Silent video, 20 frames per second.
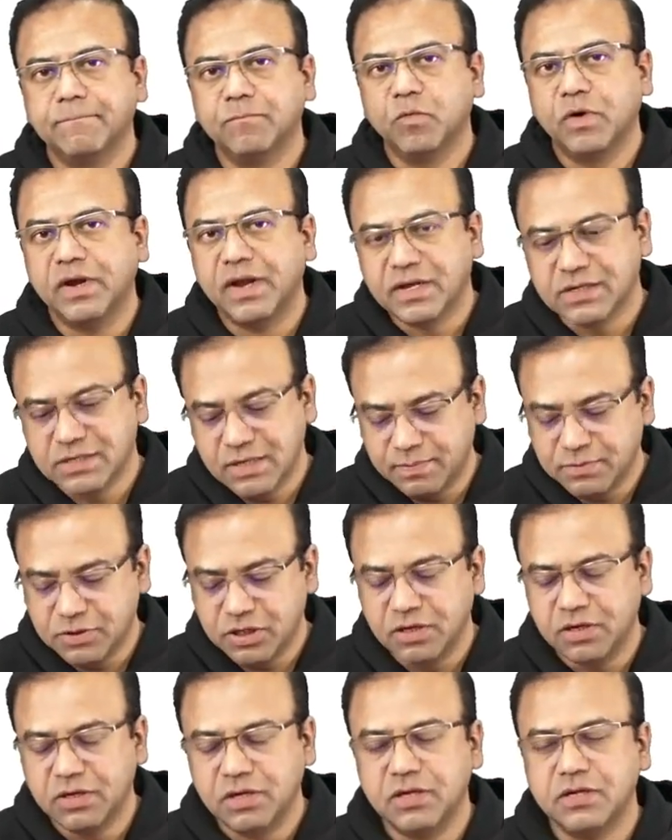One
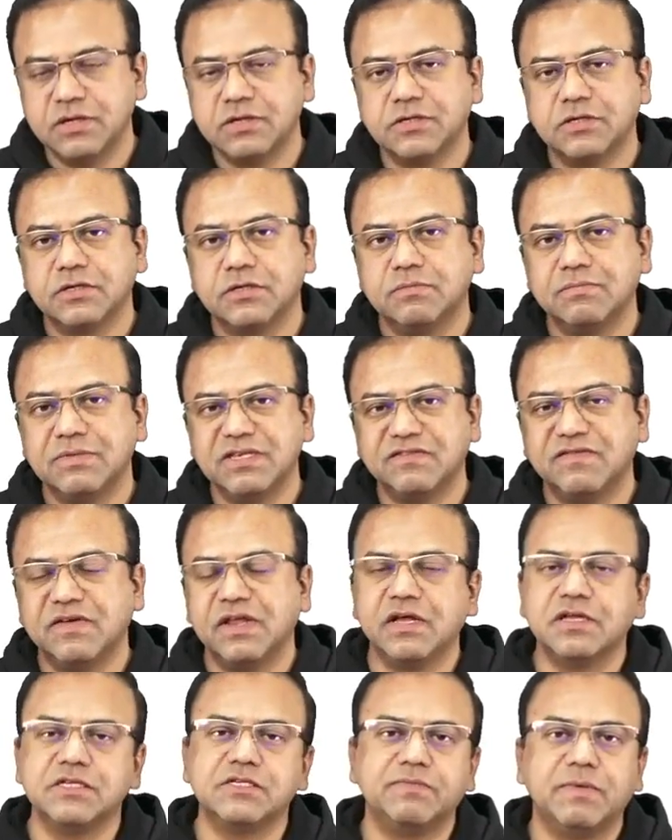exception is
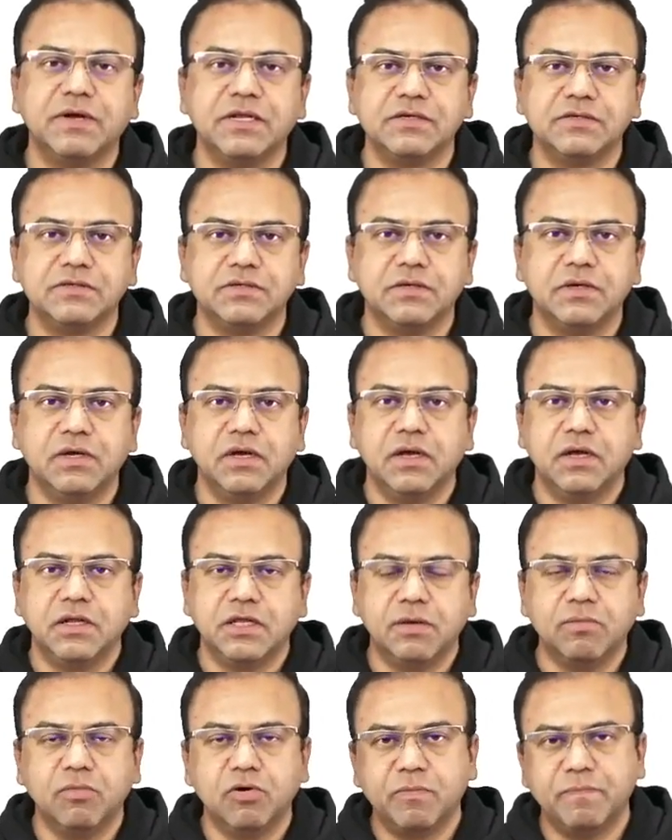Bisferiens pulse.
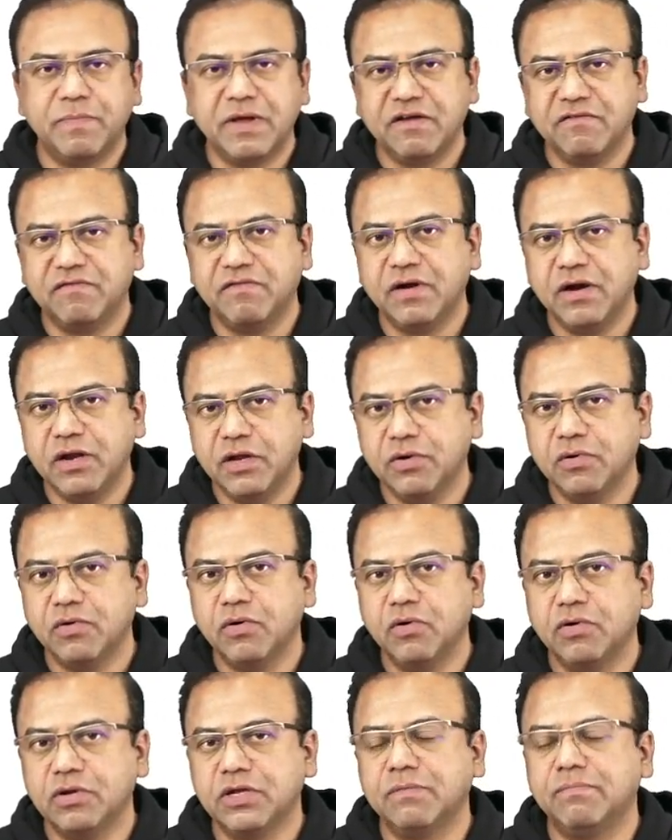The more peripheral you
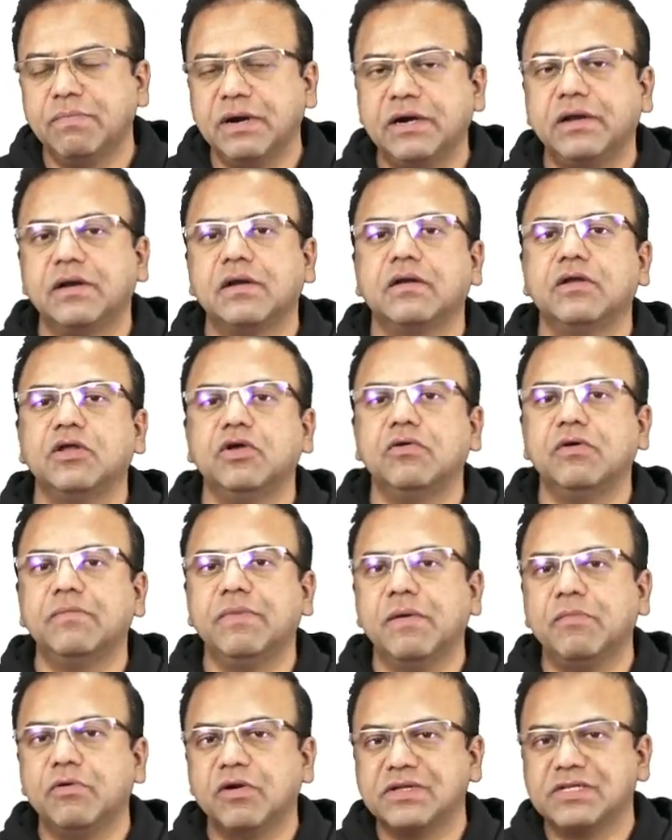go, the better you will
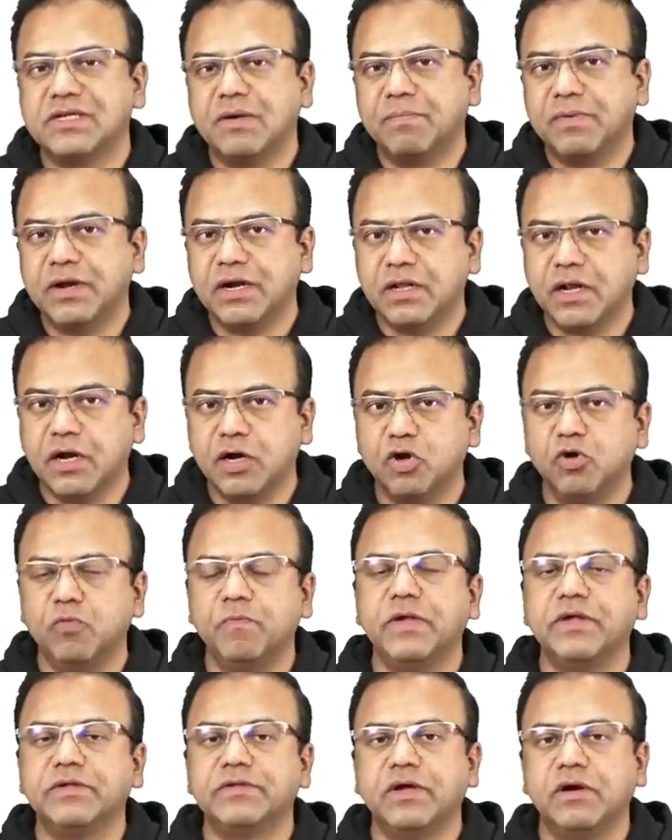be able to separate the two
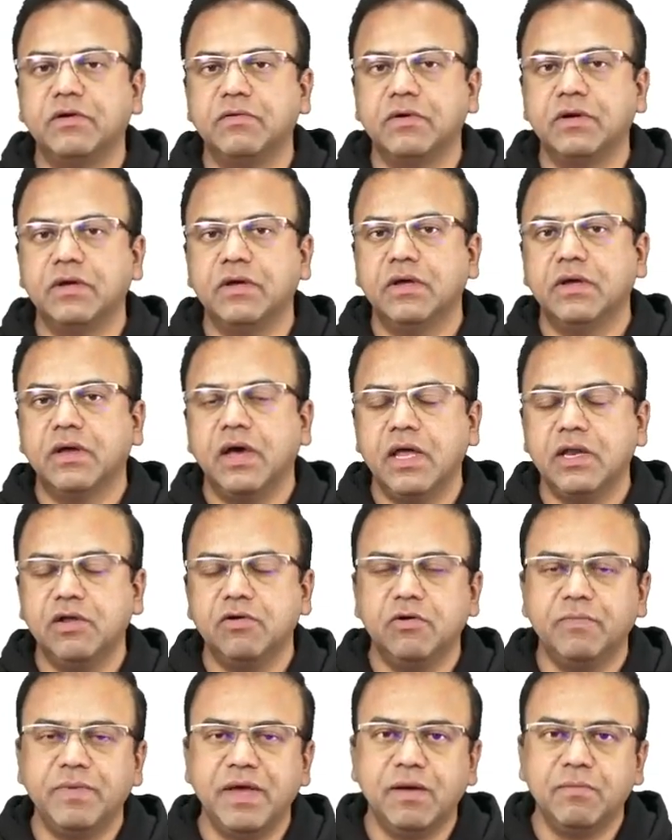peaks out and you
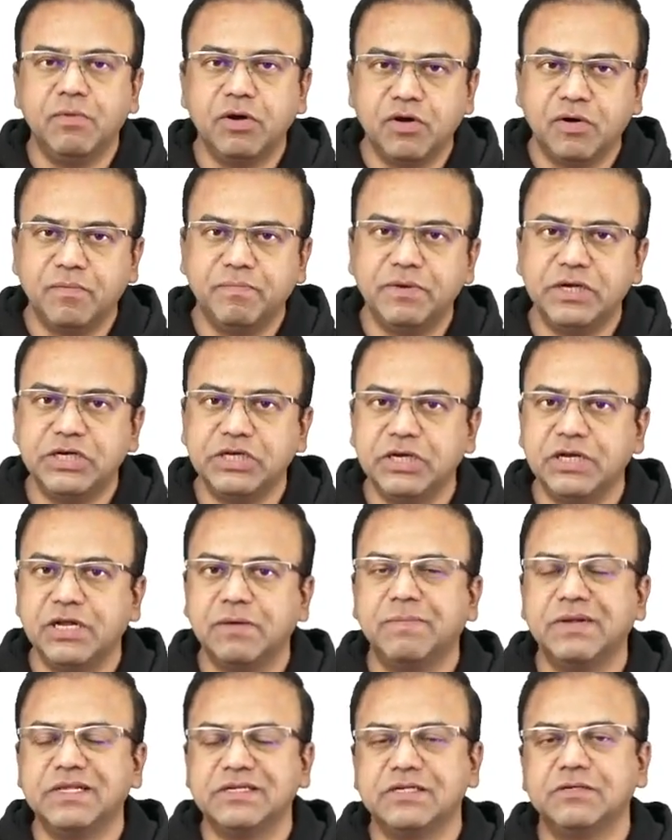will be able to appreciate the
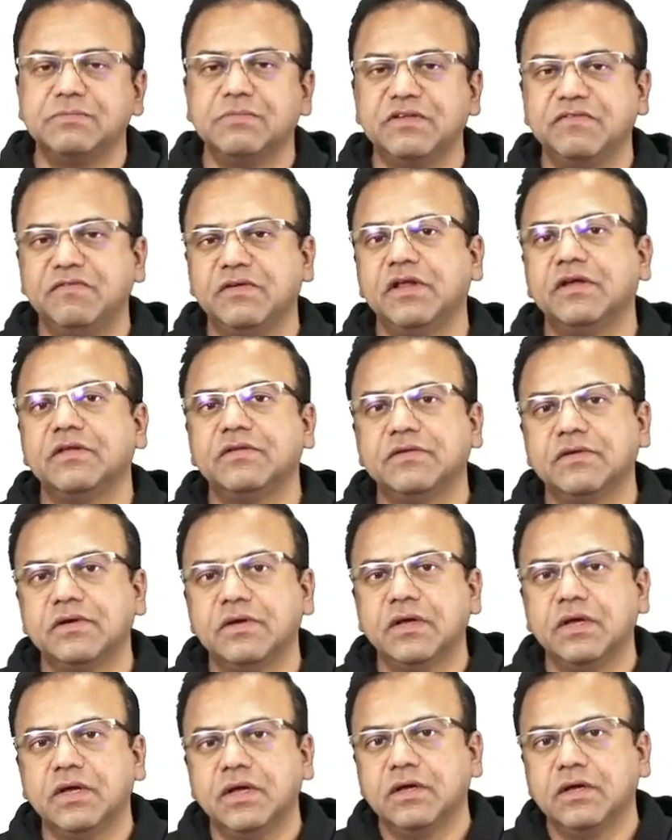pulsus Bisferiens.
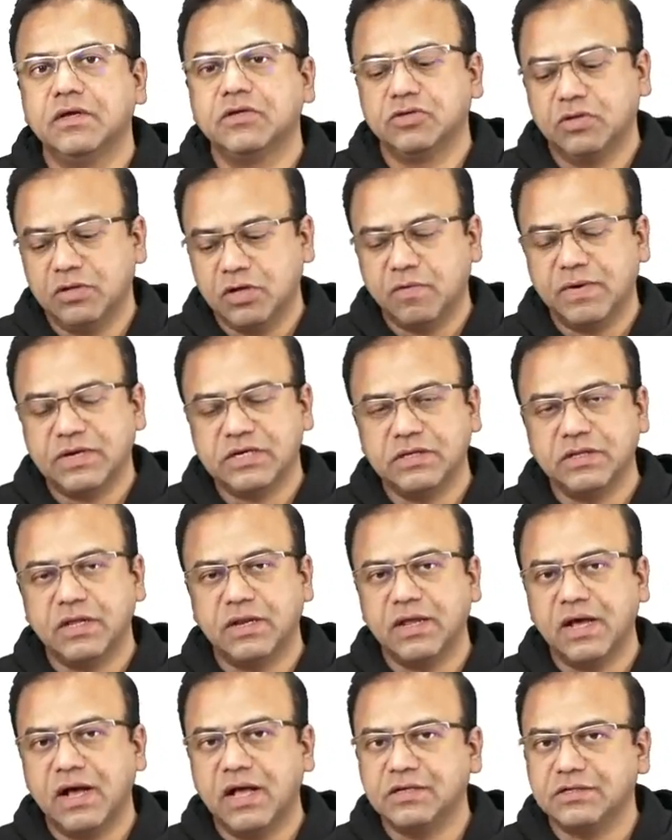So the question
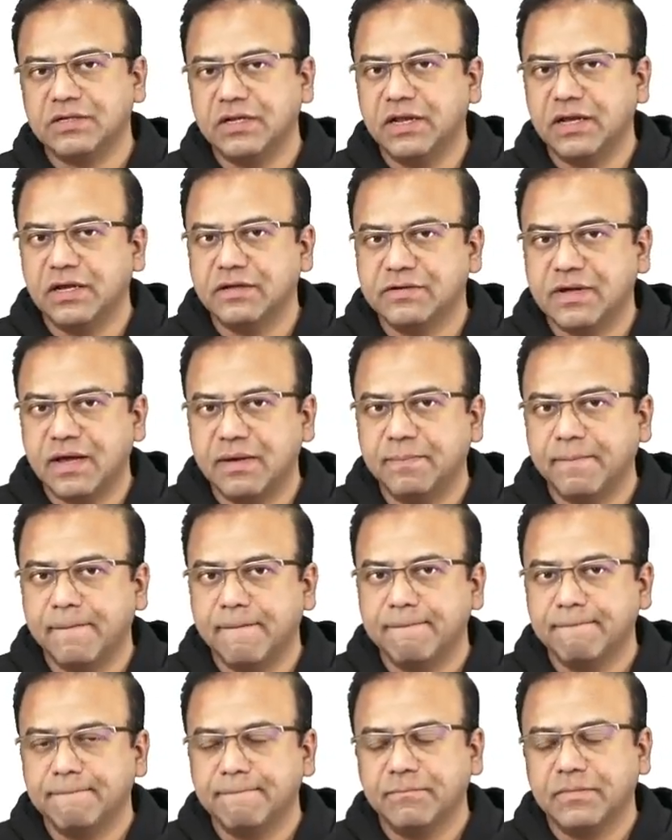that they asked in the exam,
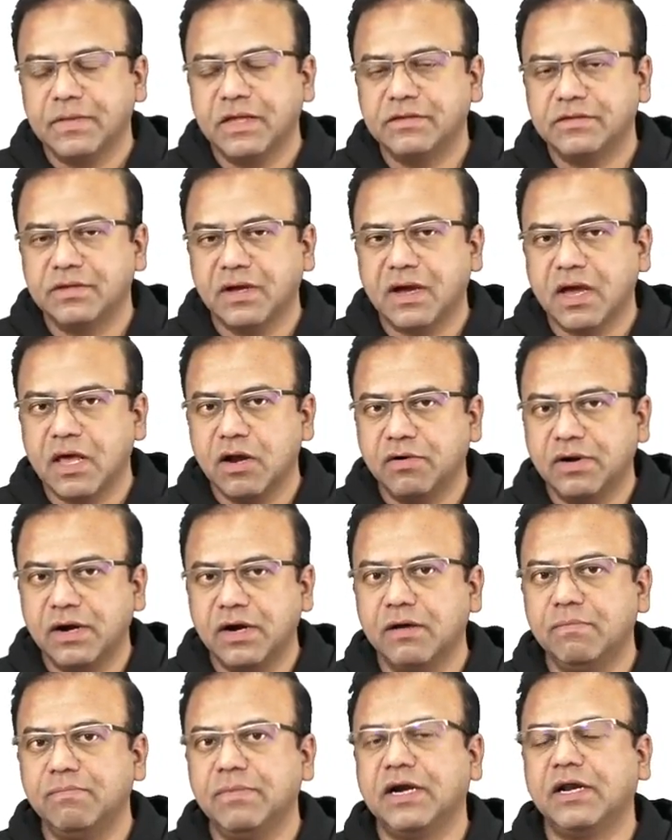is the
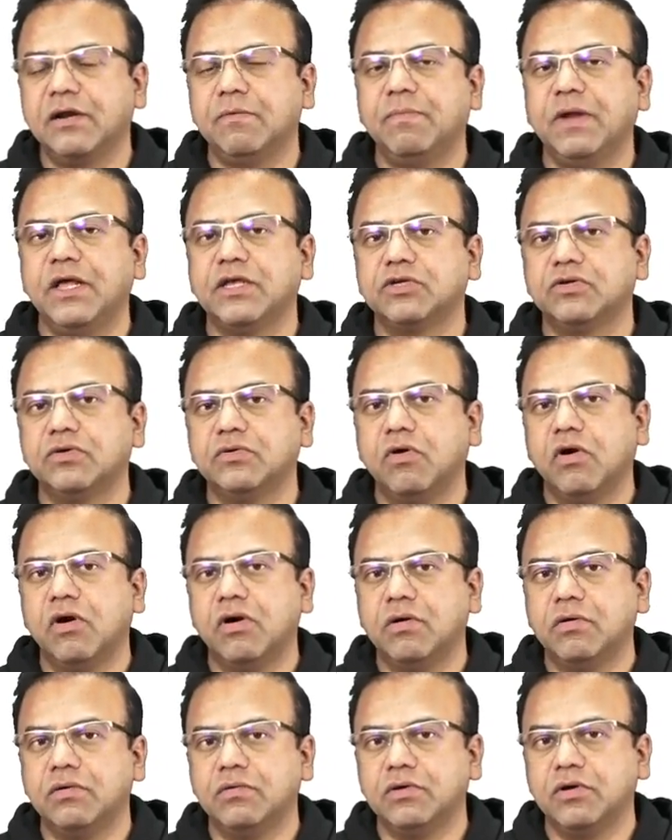carotid a better place to uh,
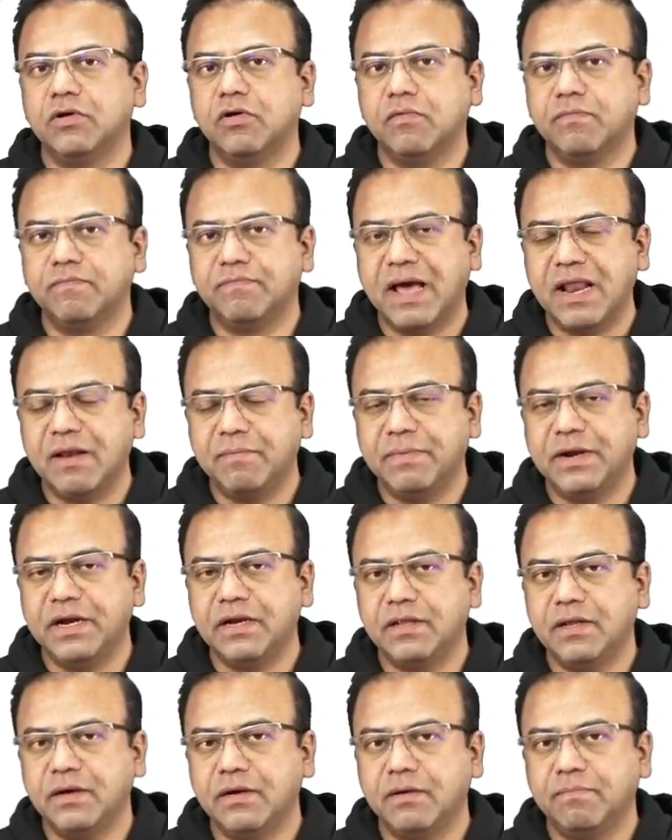you know
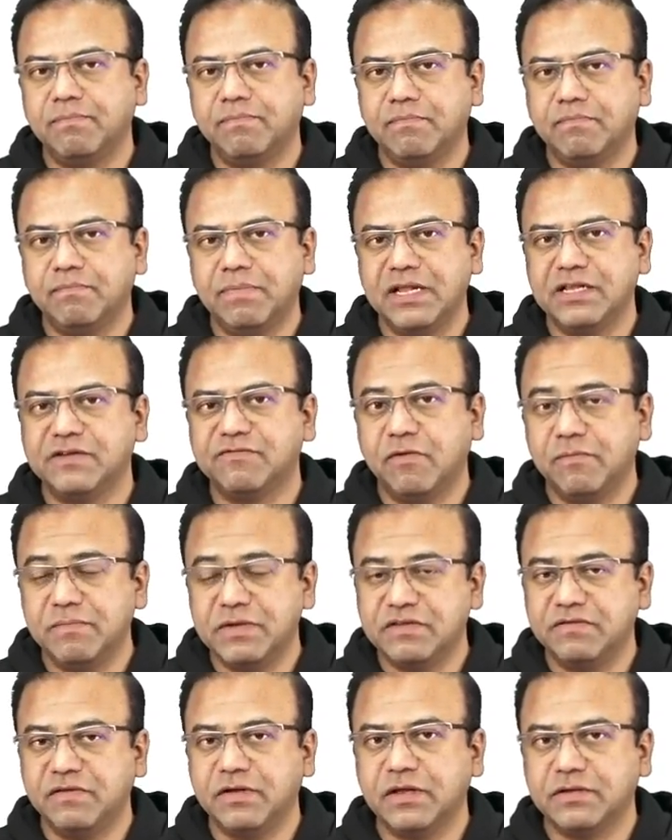palpate the pulse for
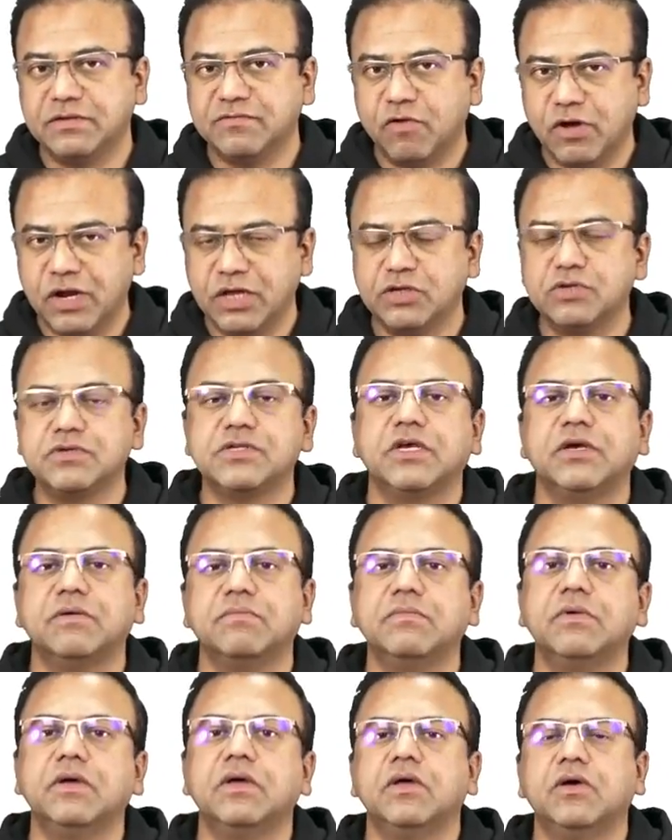bisferiens for
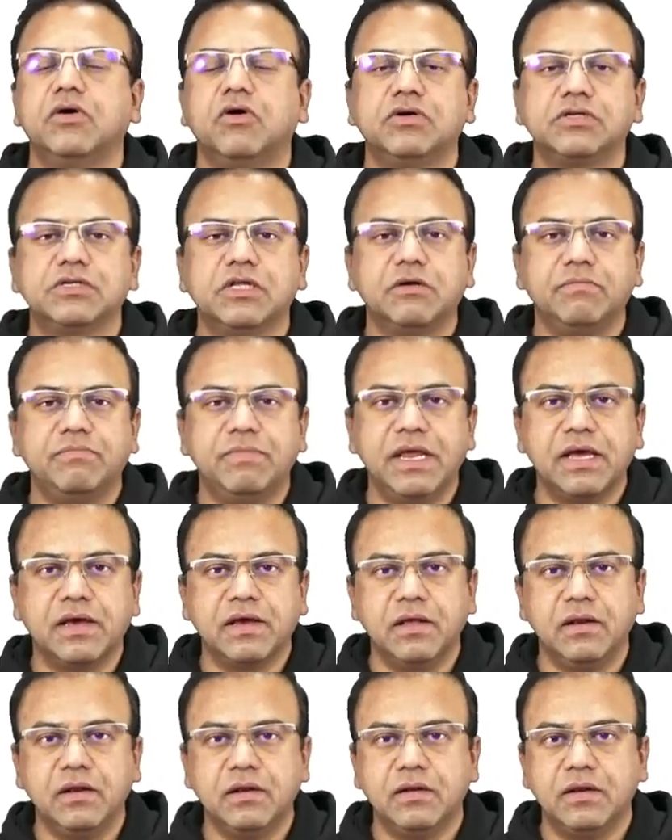HOCM or is it the
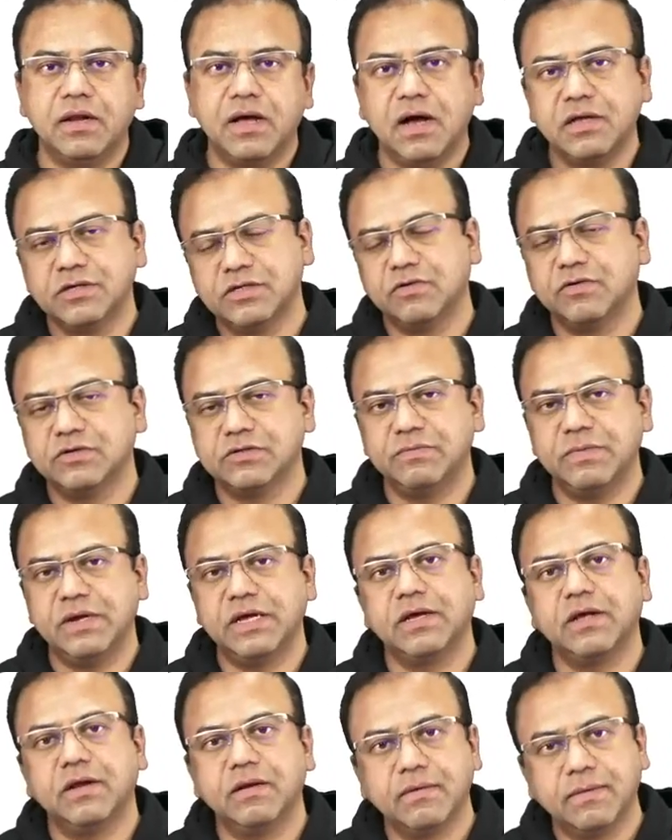brachial? Answer was
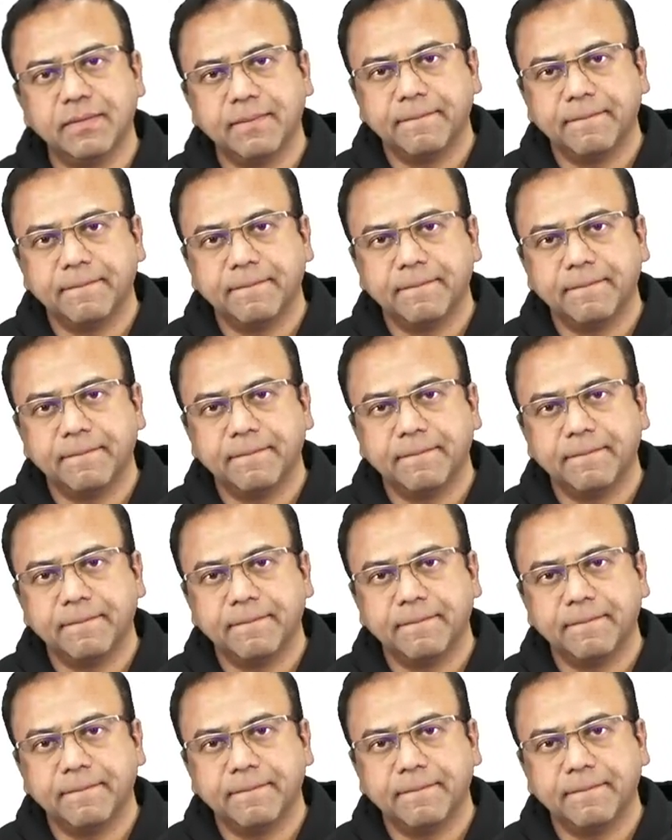brachial.